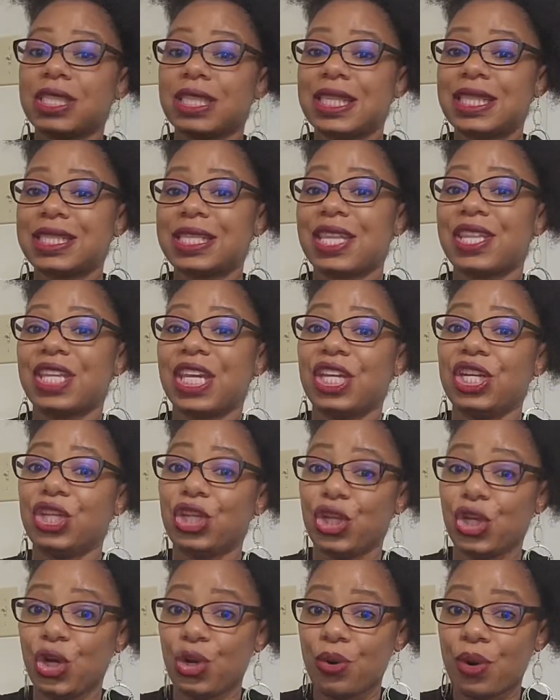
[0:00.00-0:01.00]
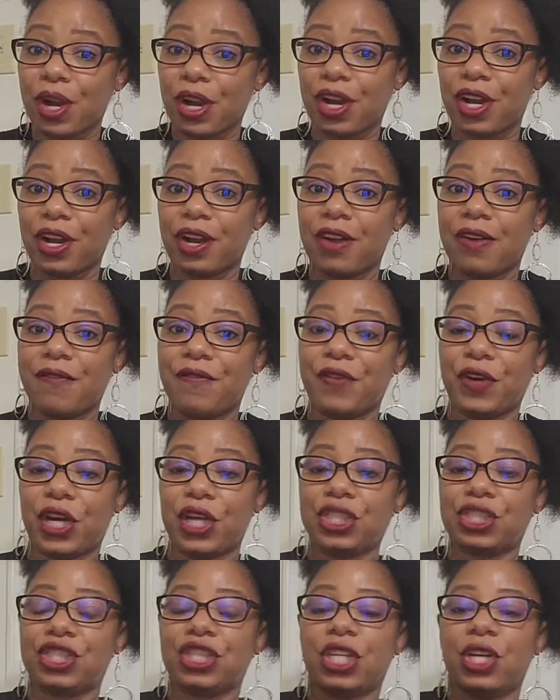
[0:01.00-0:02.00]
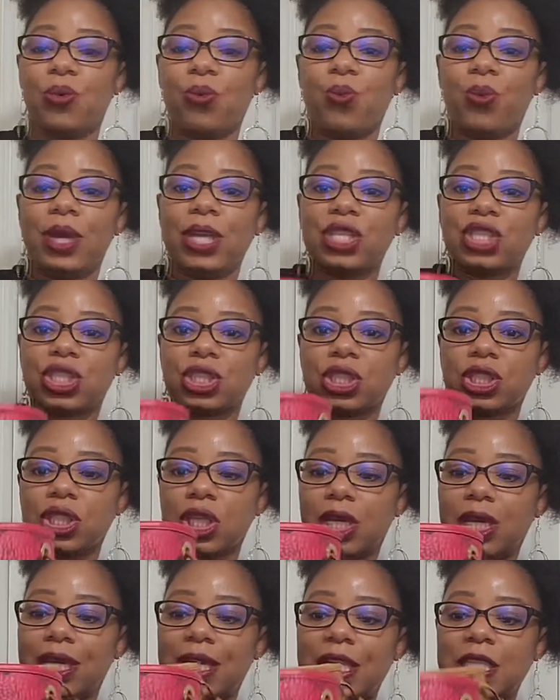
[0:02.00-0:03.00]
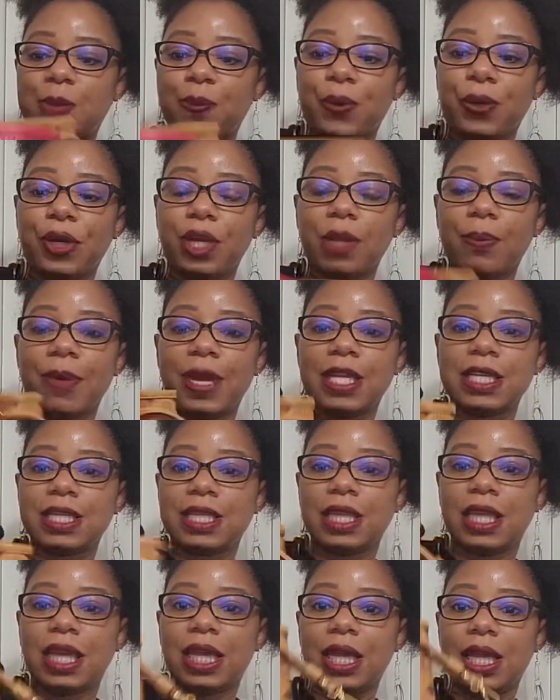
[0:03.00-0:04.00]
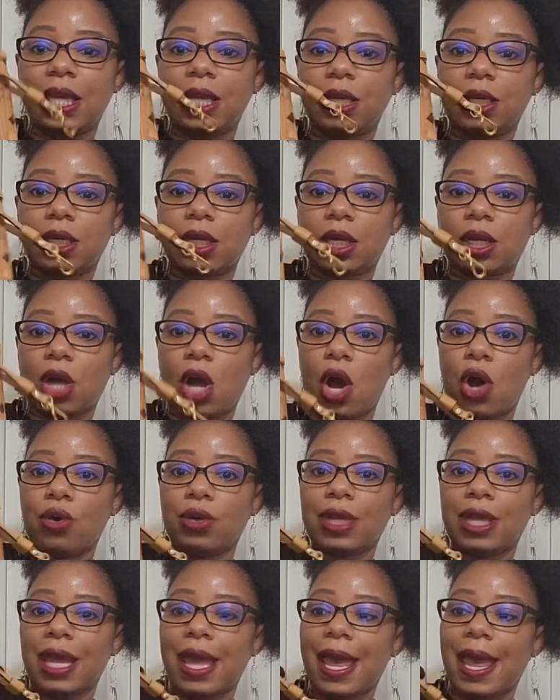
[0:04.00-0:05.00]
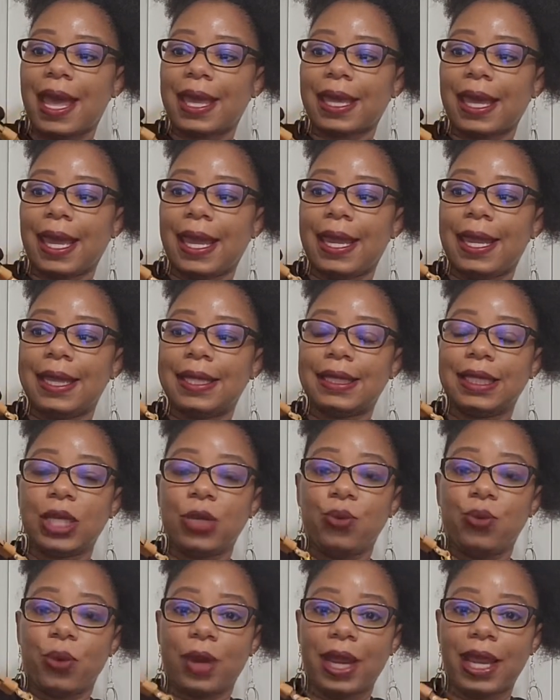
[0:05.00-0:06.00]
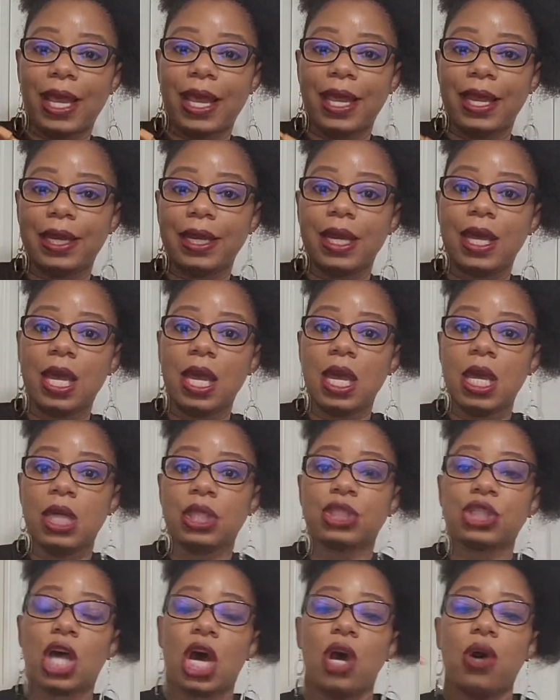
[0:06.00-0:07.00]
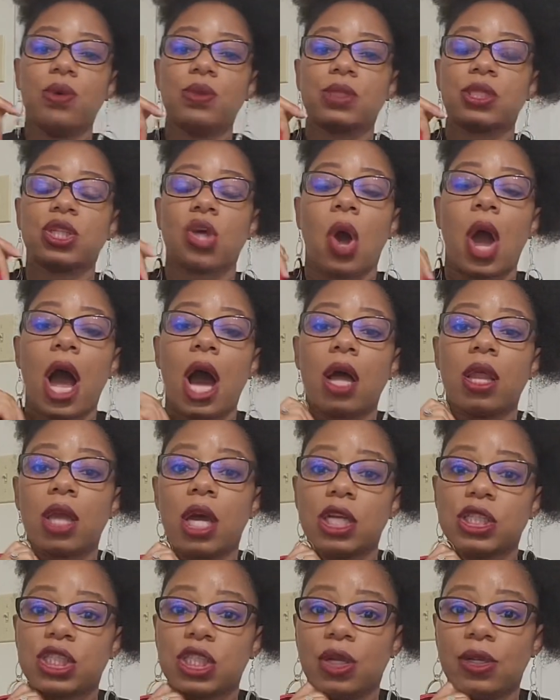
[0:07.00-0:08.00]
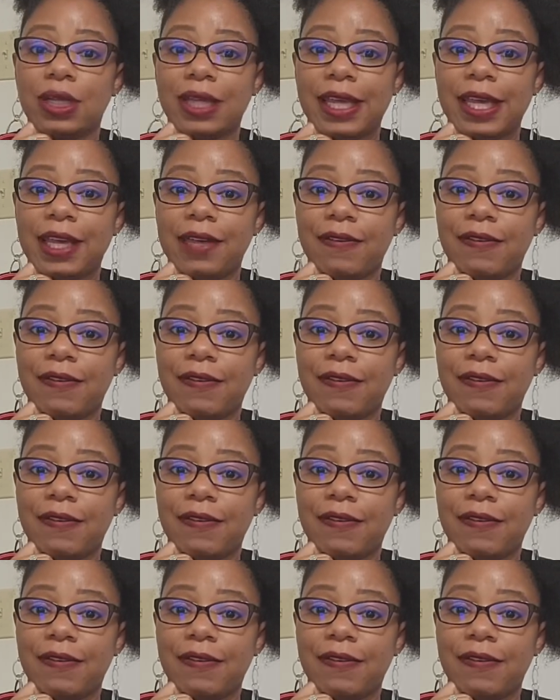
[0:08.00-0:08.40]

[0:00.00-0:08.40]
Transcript: is the newer version, which is pretty much the cognac and the red tote. So I'll also leave